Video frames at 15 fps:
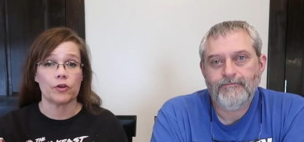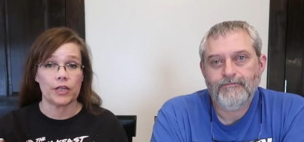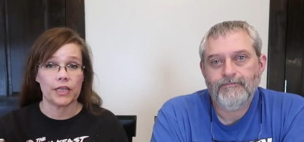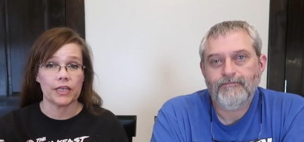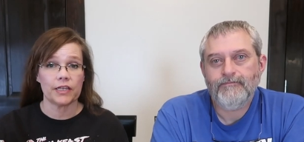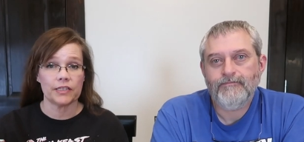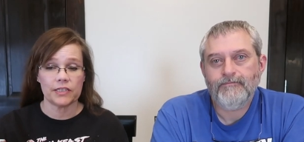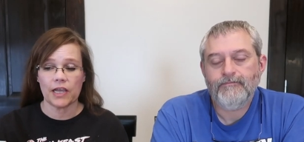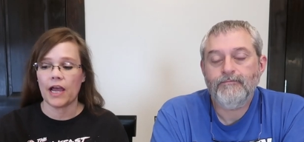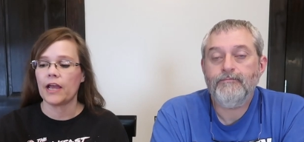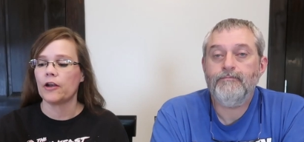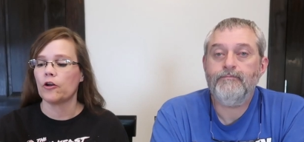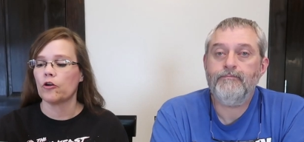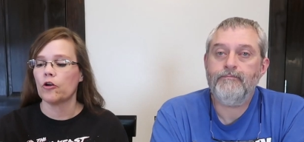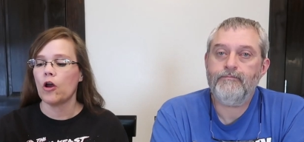Speaker 1: are in the
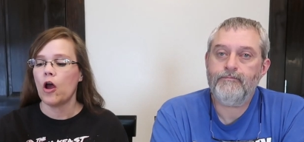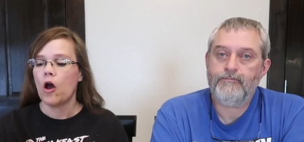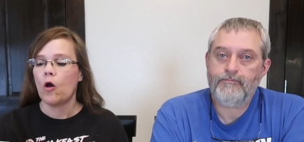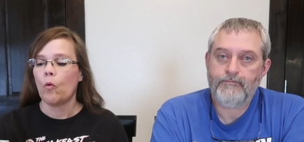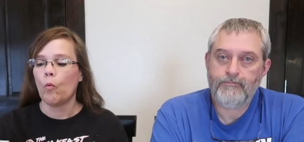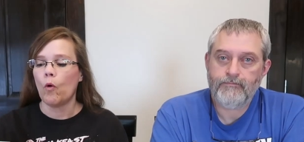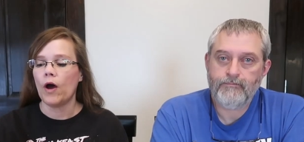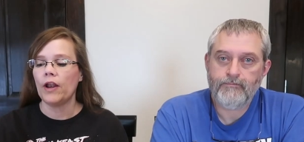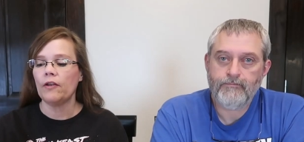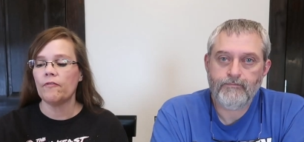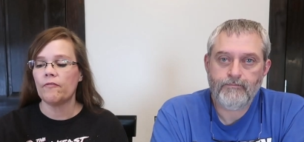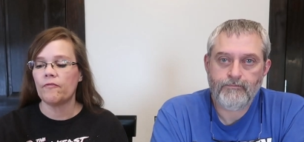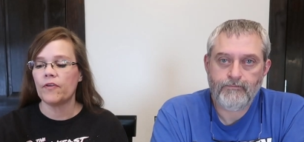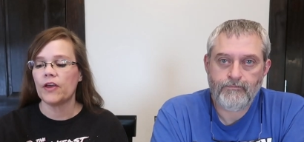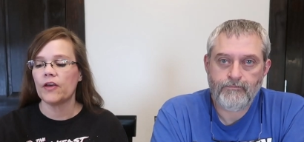container.
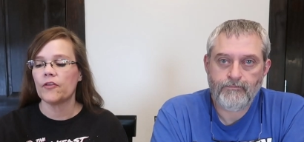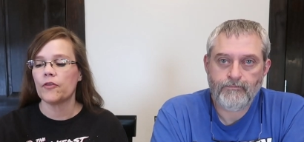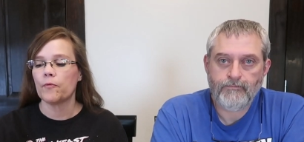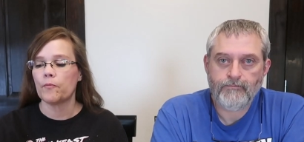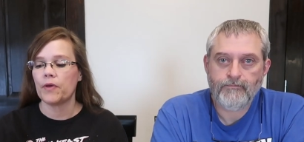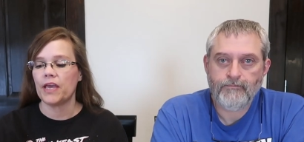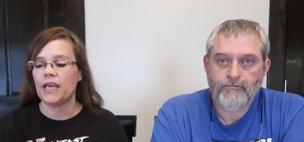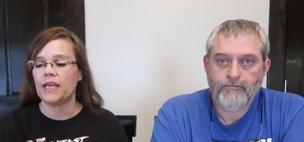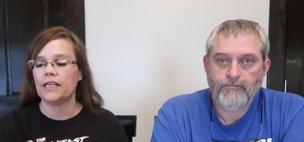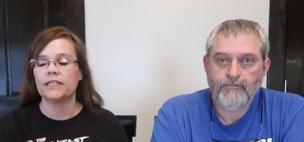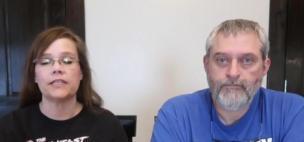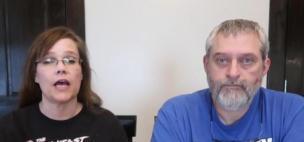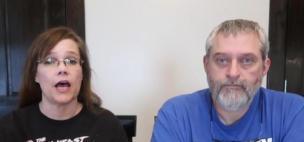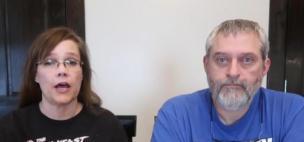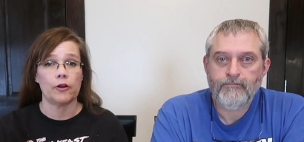One fifth
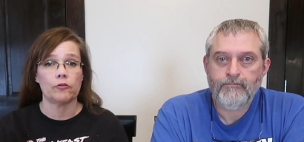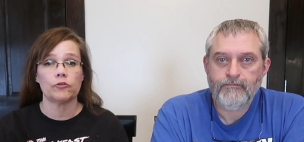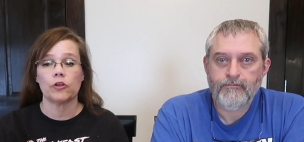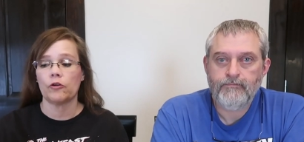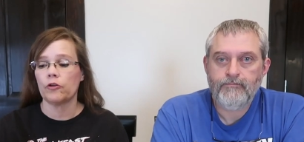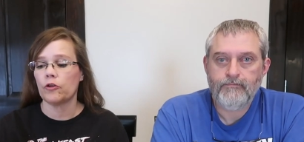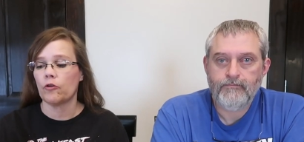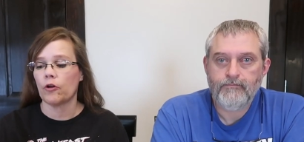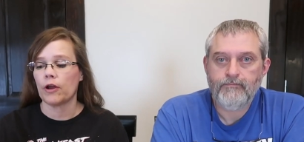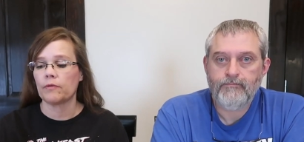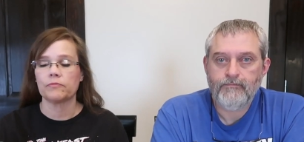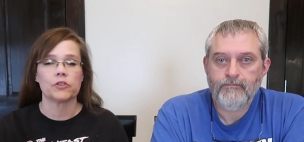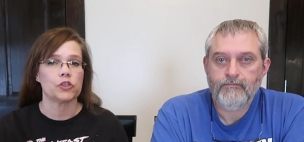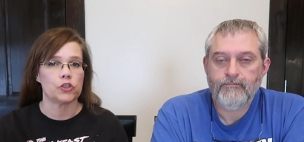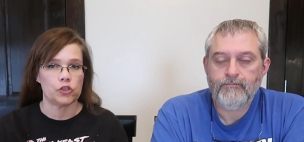piece, 130
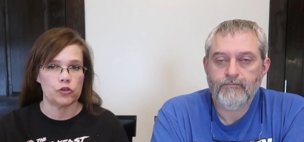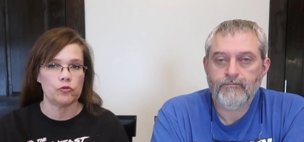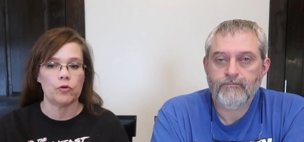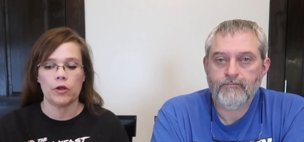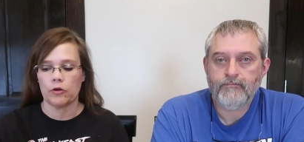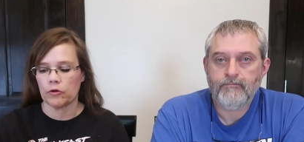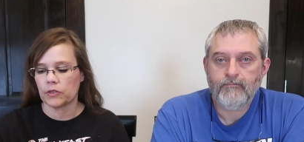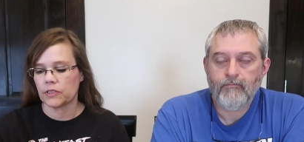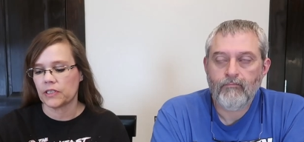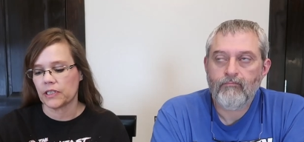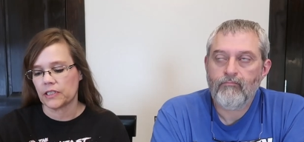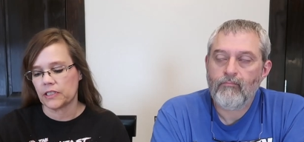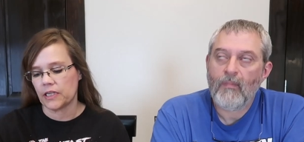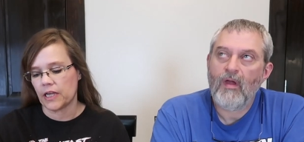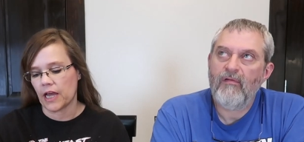grams, is
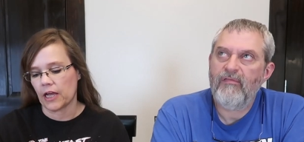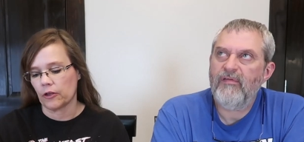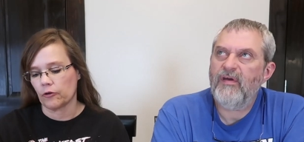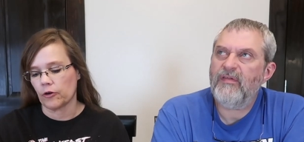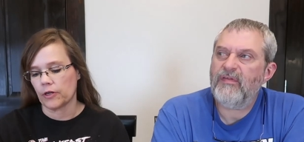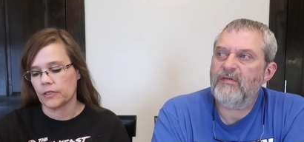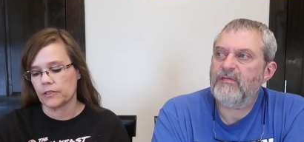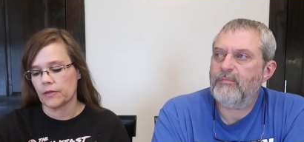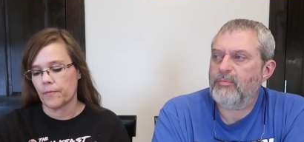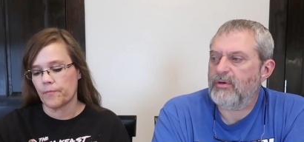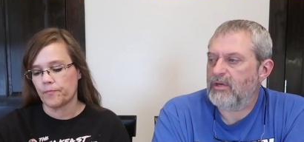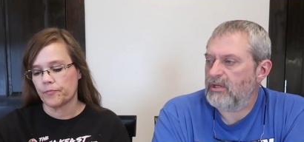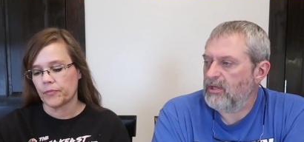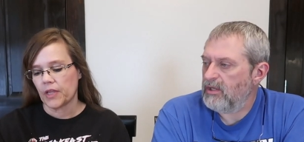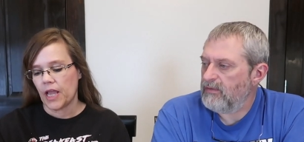260 calories.
Speaker 2: That's
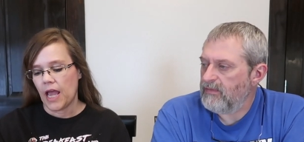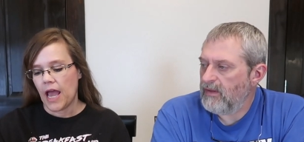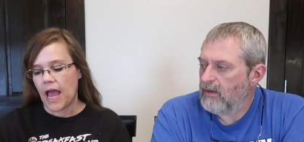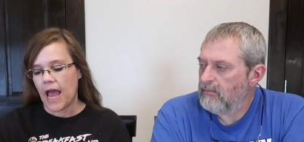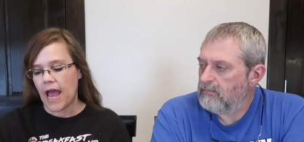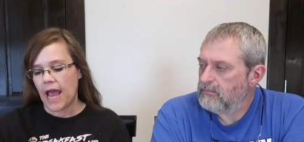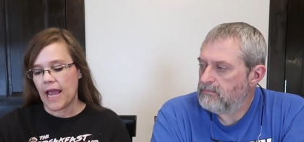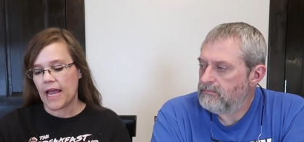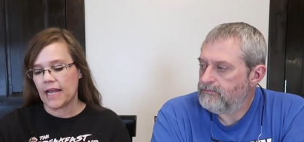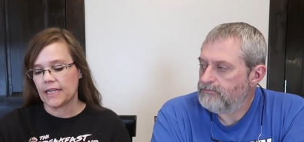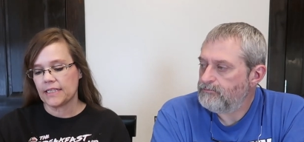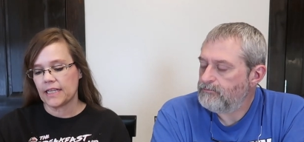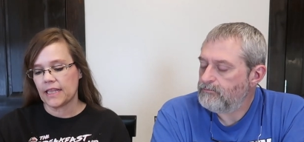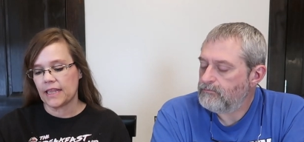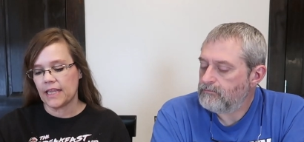pretty good though.
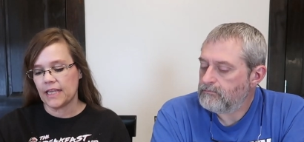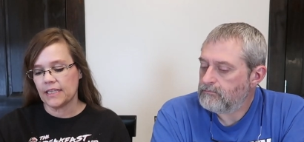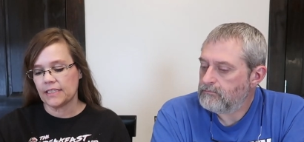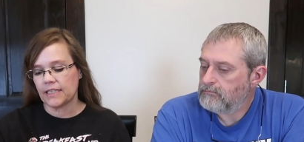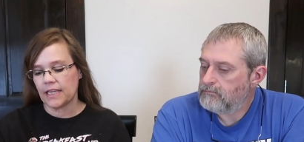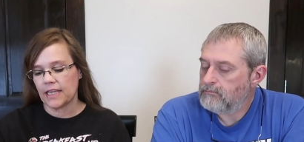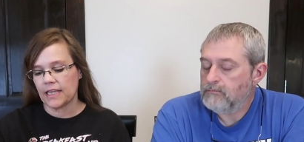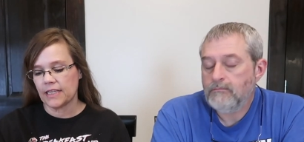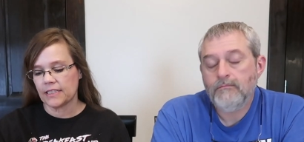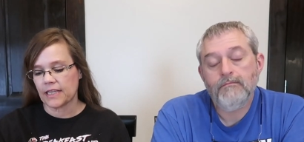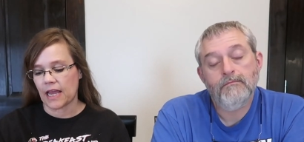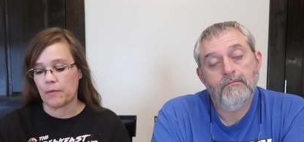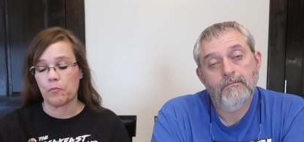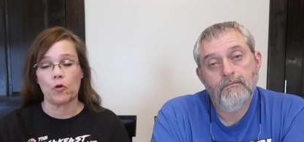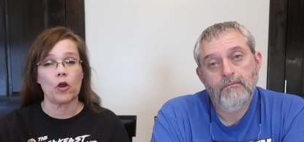
Speaker 1: And this is
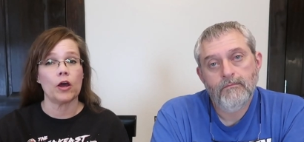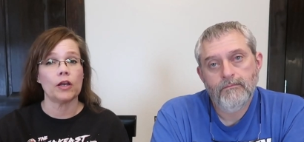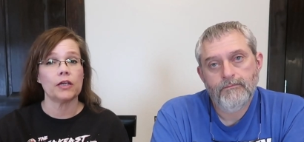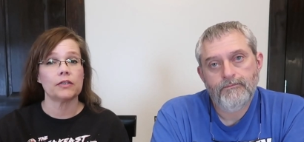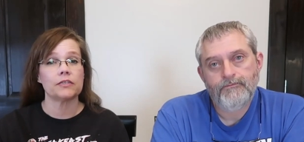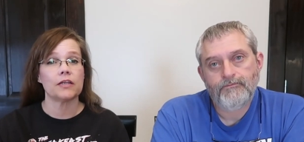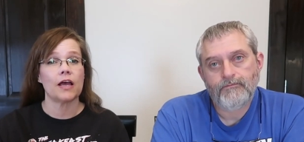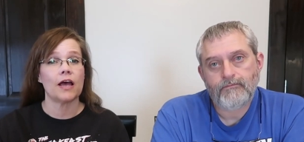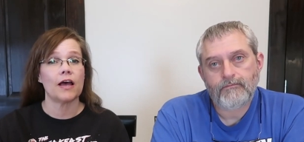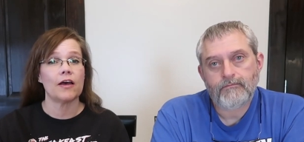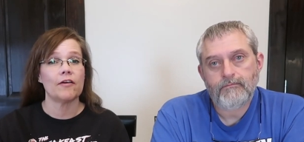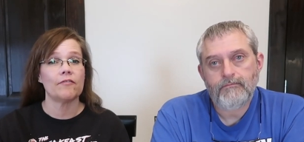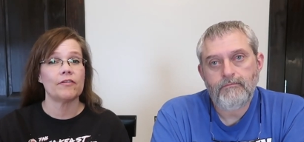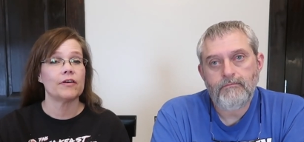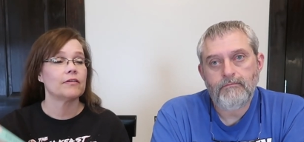a product
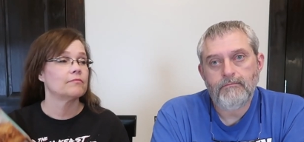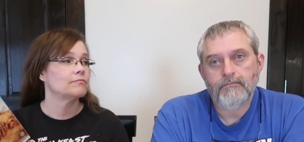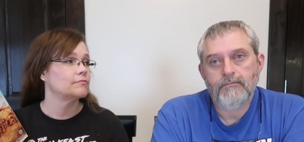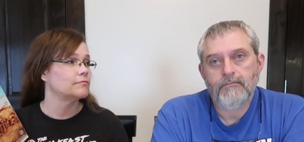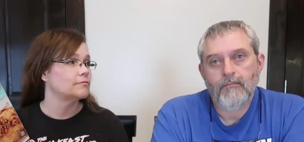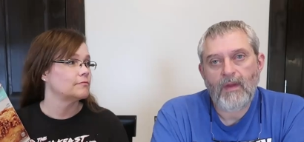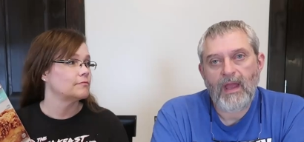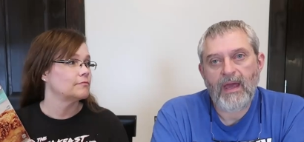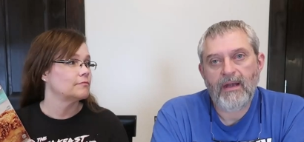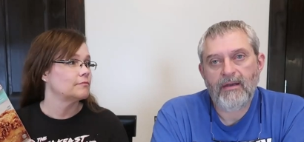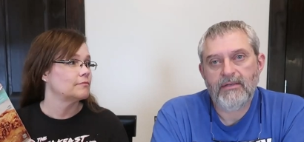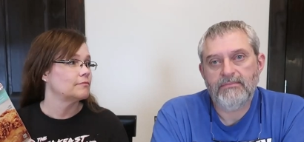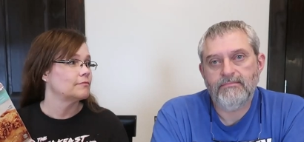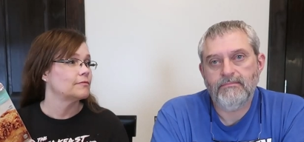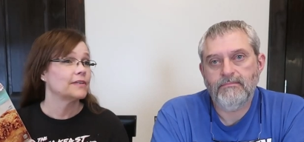of
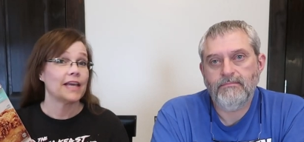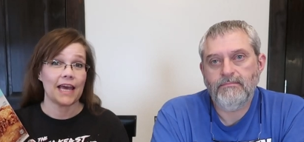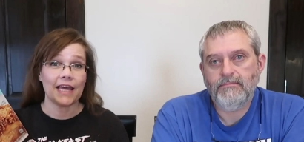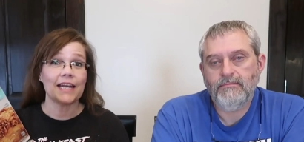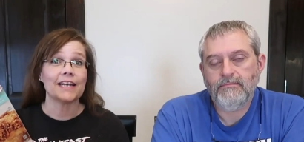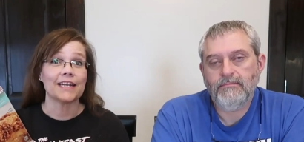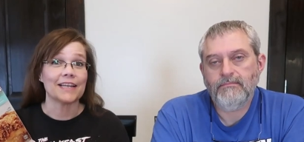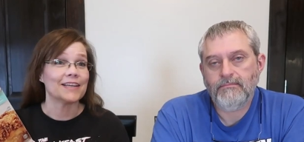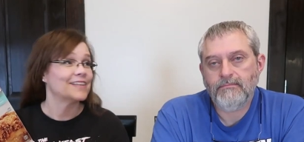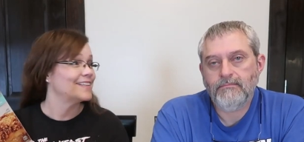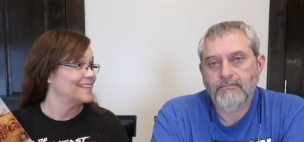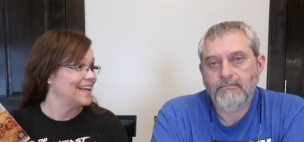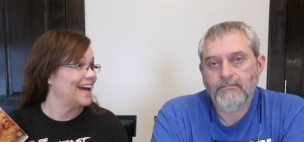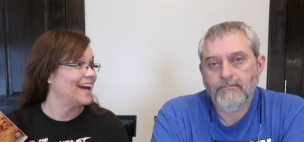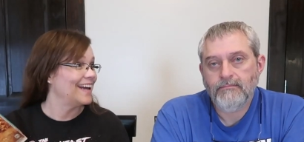Canada.
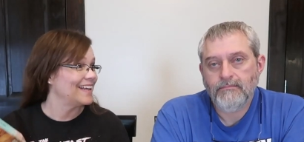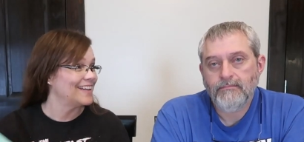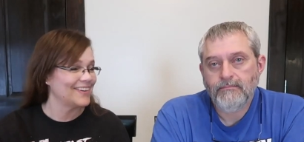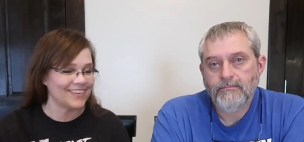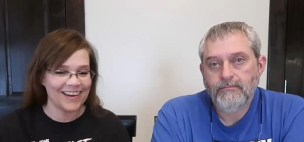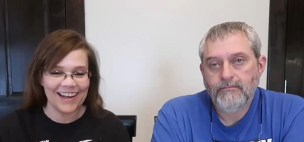Canada. Yeah, you're